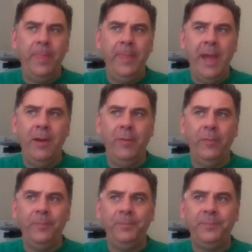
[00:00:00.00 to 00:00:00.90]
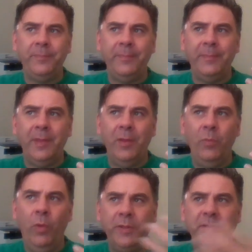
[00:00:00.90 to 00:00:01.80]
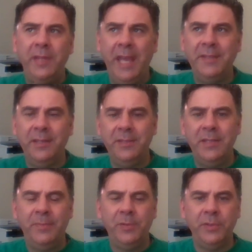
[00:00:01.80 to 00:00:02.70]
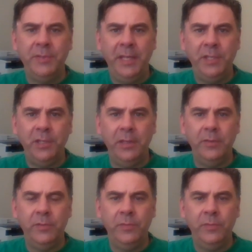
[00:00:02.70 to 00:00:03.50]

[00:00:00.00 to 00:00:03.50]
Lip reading: Now, what's a case conceptualization?